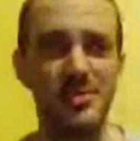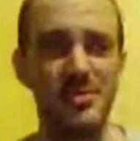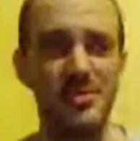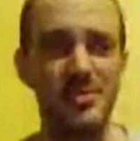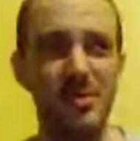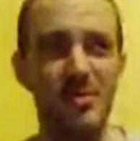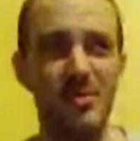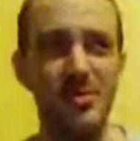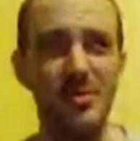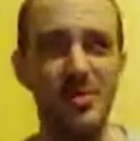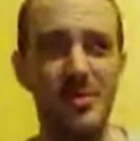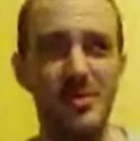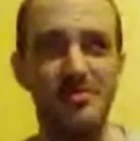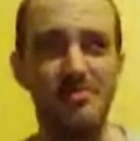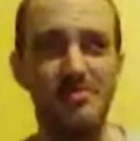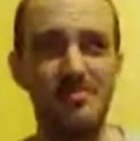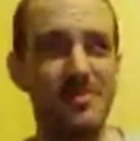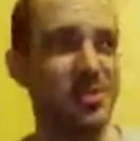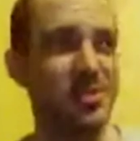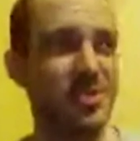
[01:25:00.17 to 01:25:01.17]
gets, say,
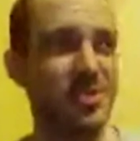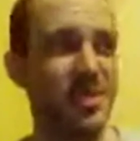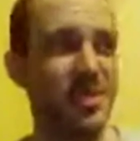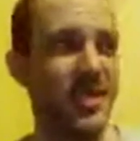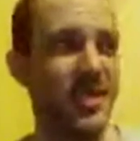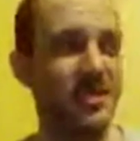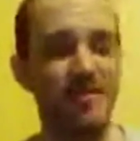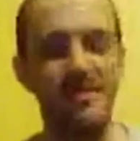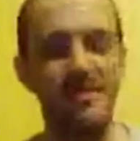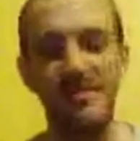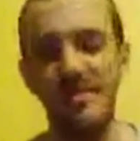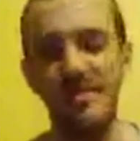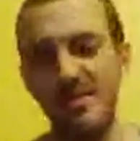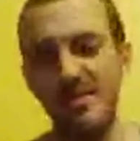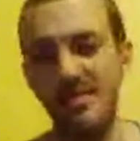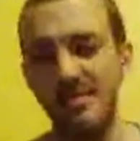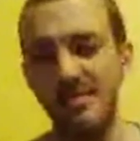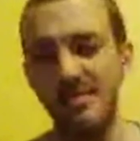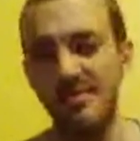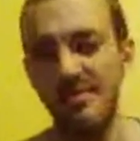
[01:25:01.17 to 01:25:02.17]
look, a fish tank.
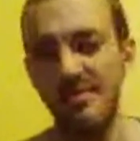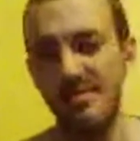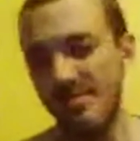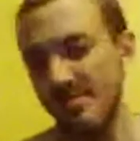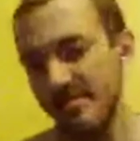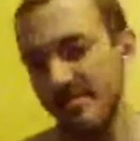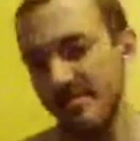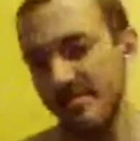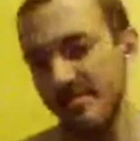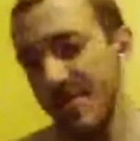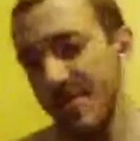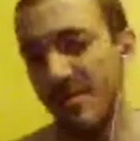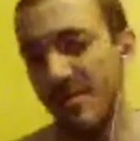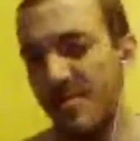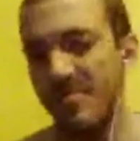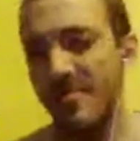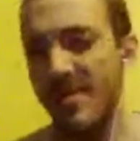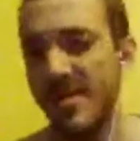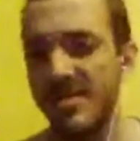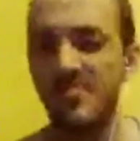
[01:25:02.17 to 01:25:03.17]
because he happened
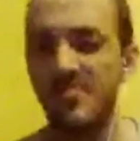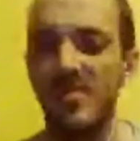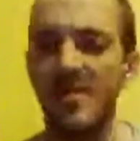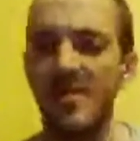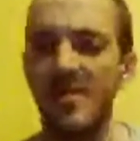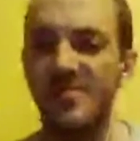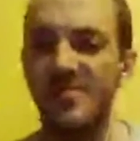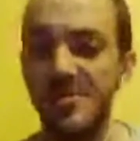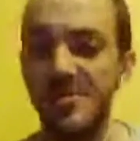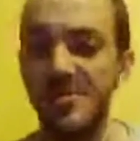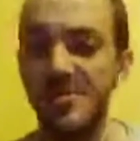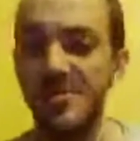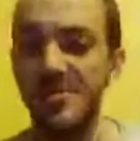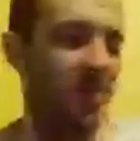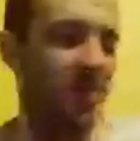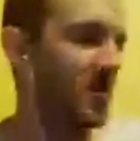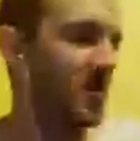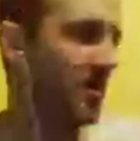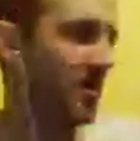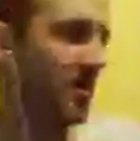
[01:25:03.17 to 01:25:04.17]
to be passing by a fish tank
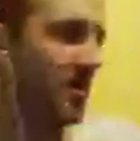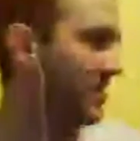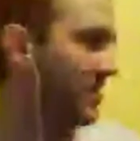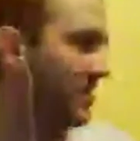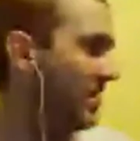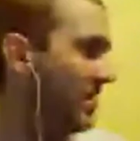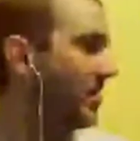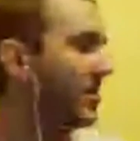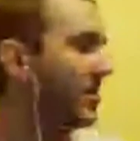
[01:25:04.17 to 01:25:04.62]
when he thought of it.